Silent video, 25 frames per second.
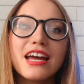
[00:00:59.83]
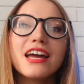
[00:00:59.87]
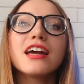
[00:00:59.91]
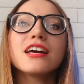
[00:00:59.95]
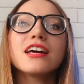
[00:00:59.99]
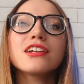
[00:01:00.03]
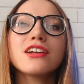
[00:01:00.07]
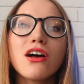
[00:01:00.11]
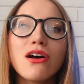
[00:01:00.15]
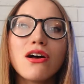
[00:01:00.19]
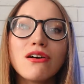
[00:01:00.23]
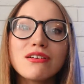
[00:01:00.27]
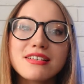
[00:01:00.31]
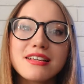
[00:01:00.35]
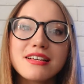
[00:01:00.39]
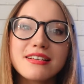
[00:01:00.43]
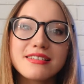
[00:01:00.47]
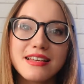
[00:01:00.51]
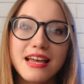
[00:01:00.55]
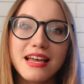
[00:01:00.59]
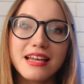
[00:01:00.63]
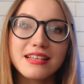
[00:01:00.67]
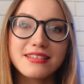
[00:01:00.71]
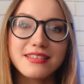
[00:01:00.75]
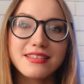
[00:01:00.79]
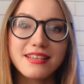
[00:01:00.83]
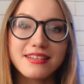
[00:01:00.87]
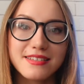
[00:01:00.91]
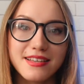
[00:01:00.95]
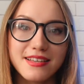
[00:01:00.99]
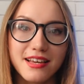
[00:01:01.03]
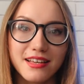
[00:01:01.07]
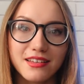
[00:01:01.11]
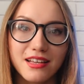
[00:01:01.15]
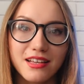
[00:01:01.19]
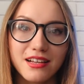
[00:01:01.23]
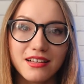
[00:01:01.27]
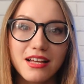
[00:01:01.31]
It also sends the
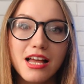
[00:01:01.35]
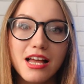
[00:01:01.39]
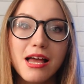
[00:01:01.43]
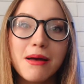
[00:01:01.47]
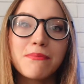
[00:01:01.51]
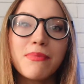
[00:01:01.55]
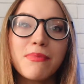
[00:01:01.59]
signal,